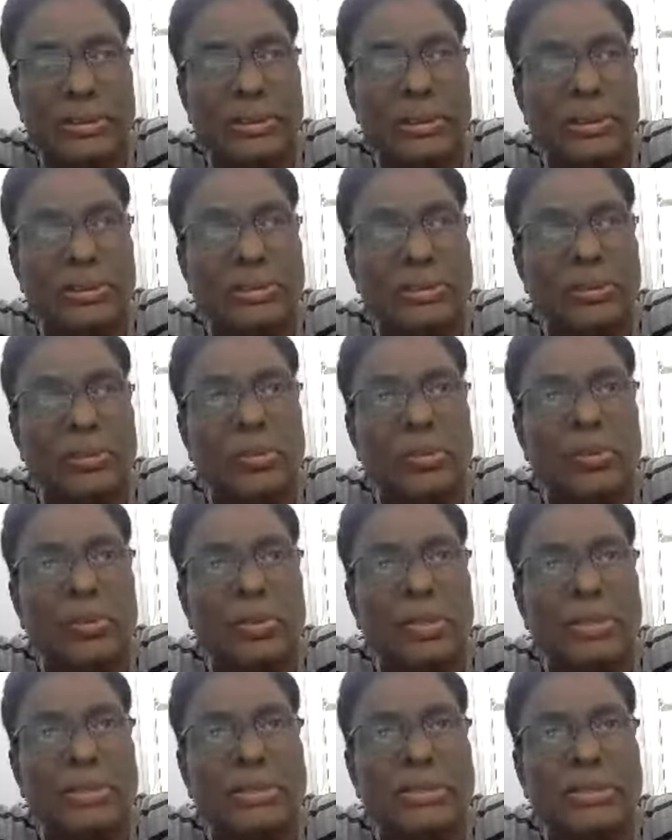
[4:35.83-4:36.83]

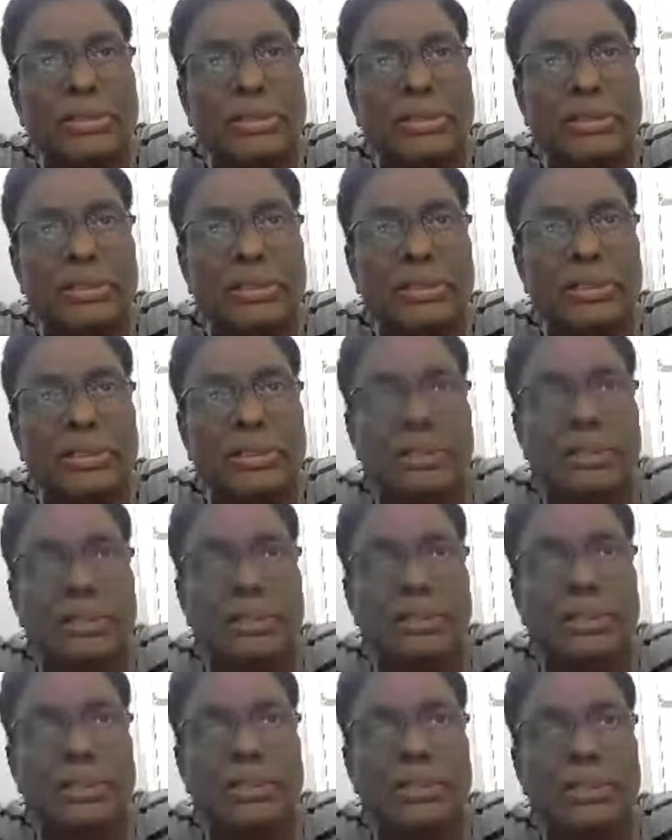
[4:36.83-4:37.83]
tropomyosin,
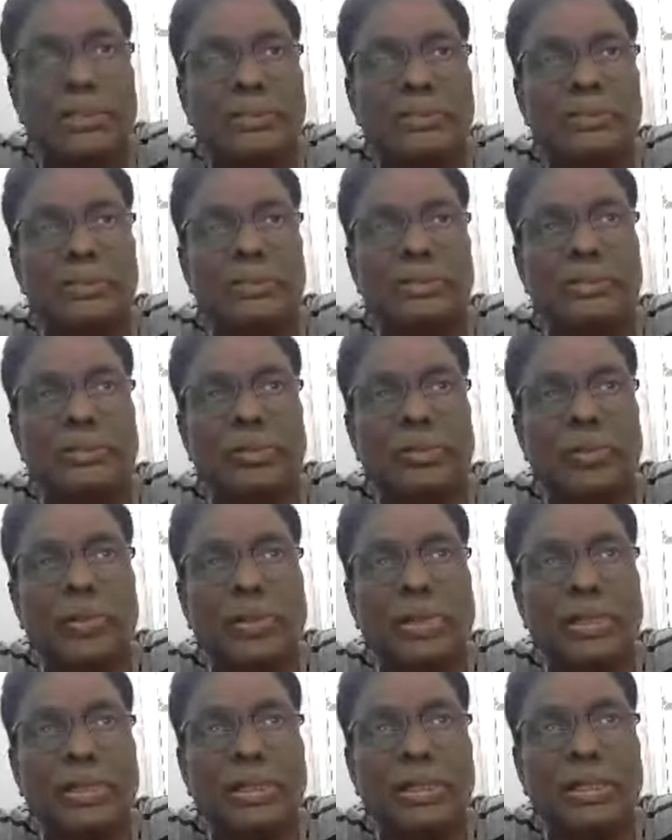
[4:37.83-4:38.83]

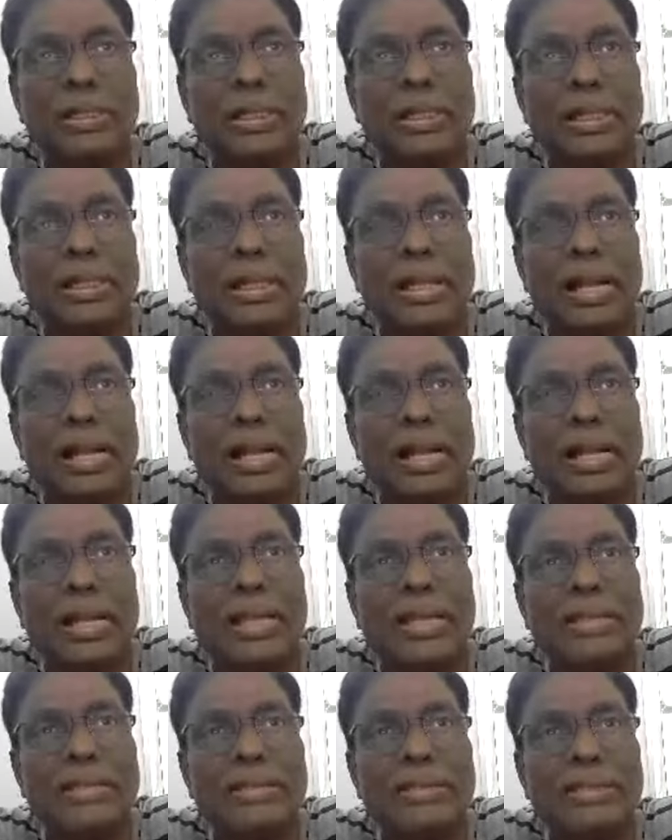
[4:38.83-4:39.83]
troponin
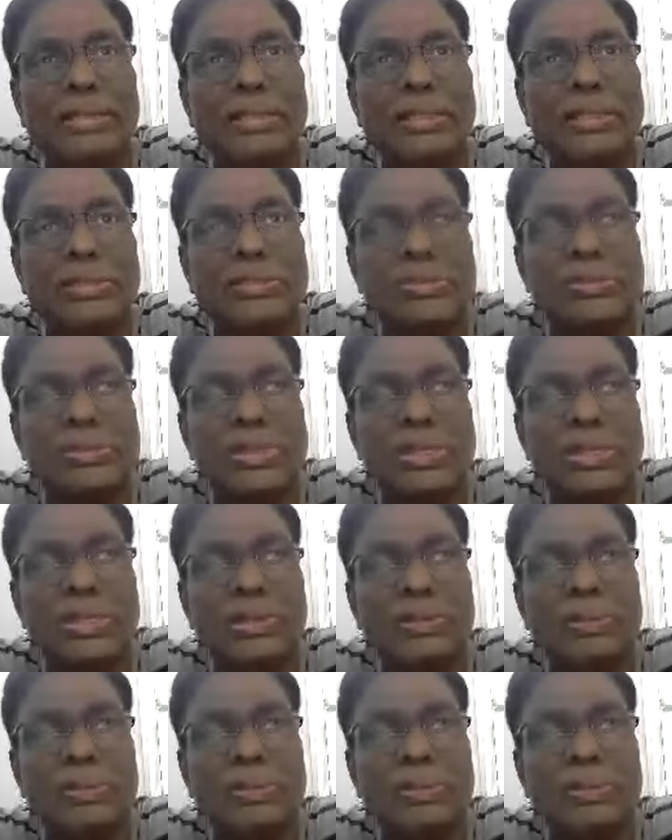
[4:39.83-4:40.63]
I, T, and C.